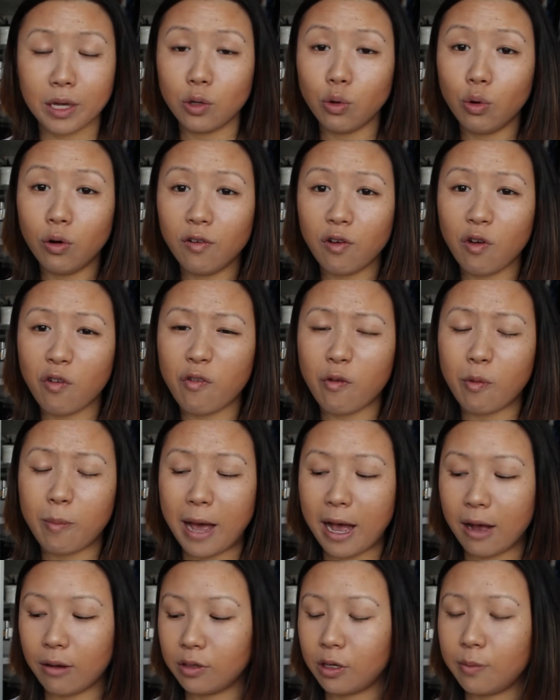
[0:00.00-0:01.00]
all over
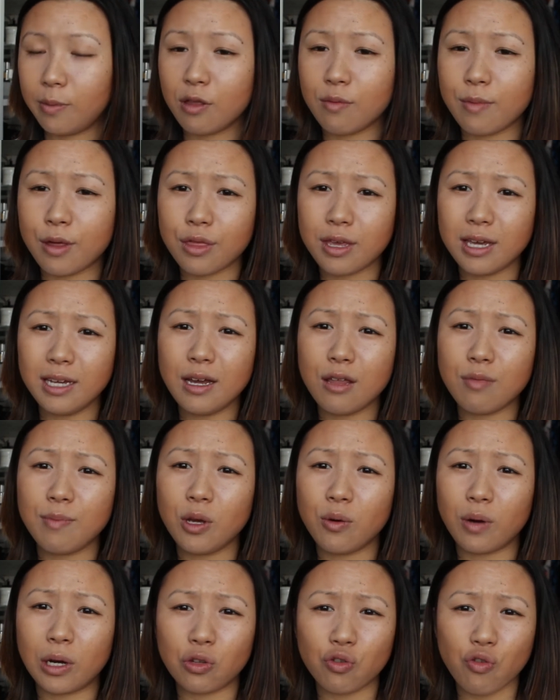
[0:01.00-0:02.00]
powder because my skin has
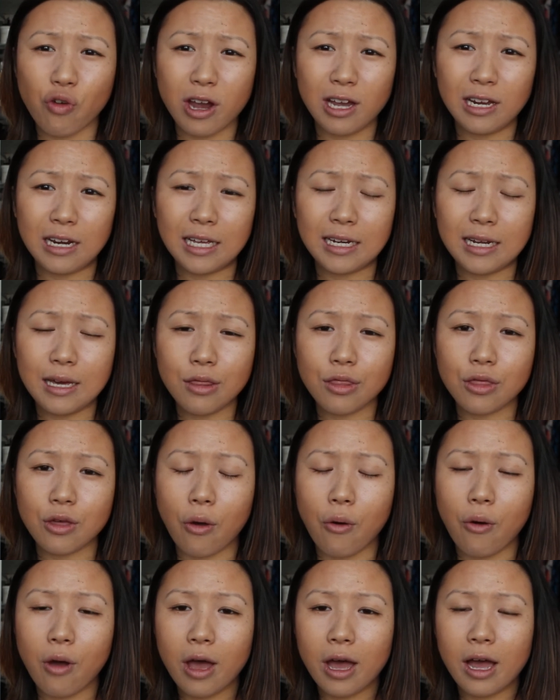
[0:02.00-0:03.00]
been quite dry lately,
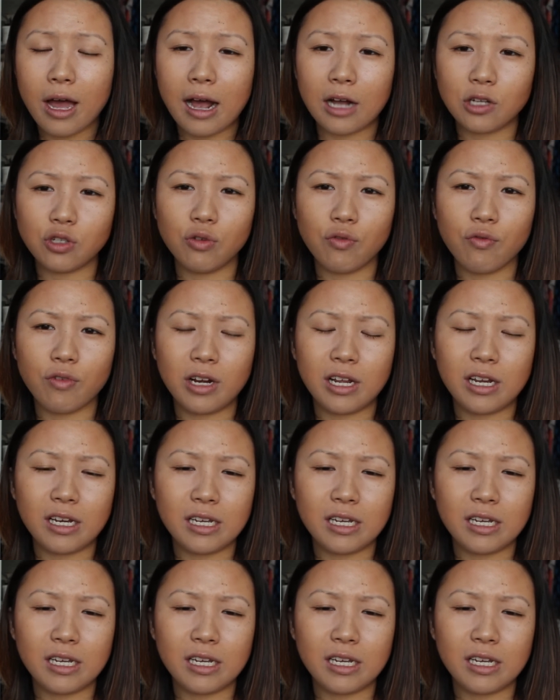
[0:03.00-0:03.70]
so I don't really